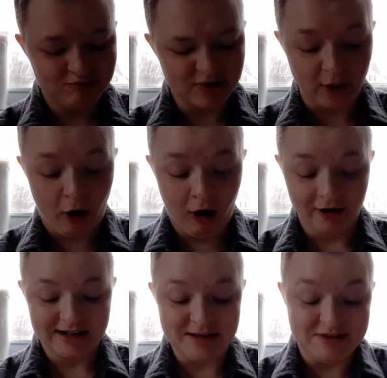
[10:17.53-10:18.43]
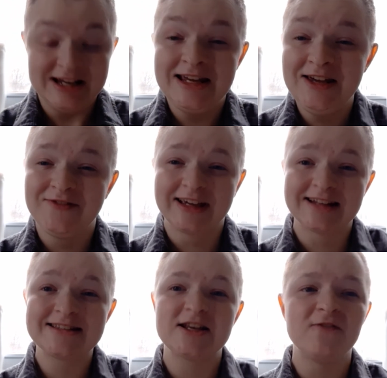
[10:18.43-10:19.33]
But the heart keeps heaving
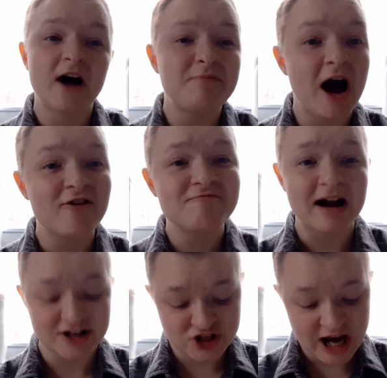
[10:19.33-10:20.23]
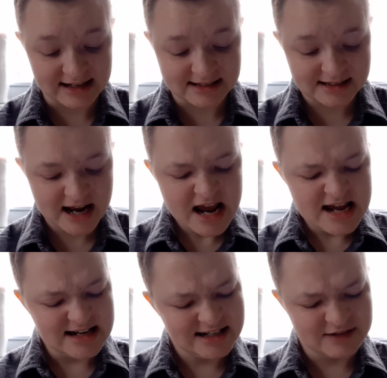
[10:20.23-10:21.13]
itself up out of my chest
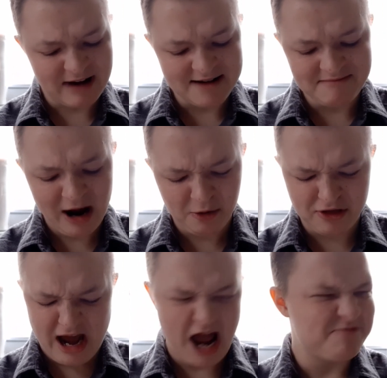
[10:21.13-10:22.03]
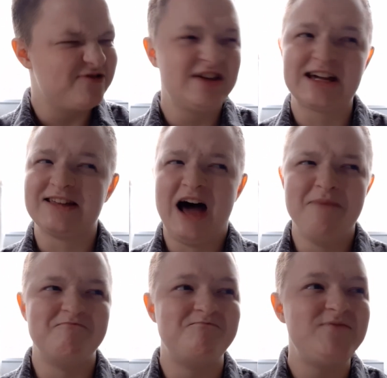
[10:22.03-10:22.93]
into my mouth, and I'm thinking,
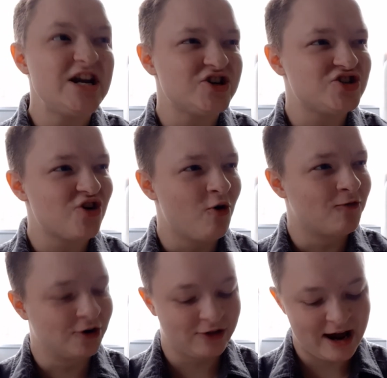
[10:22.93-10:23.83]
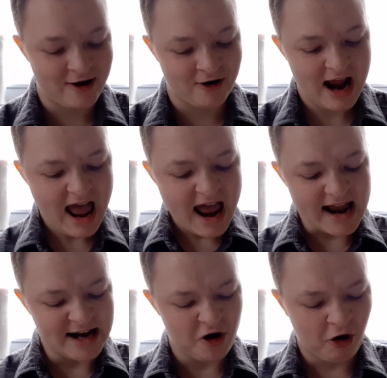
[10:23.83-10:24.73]
that bitch over there
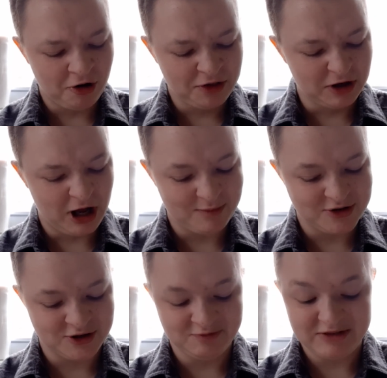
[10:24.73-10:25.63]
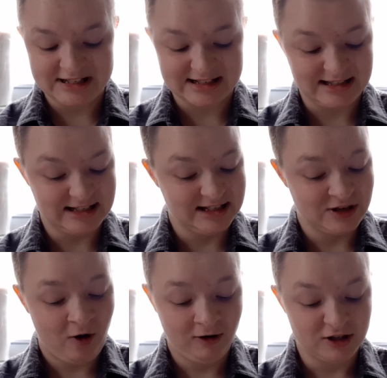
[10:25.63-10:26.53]
ate all the lobster bisque. This is
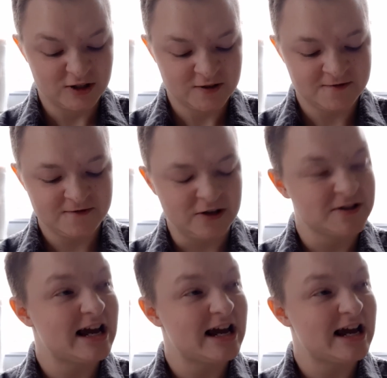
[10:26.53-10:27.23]
all her fault.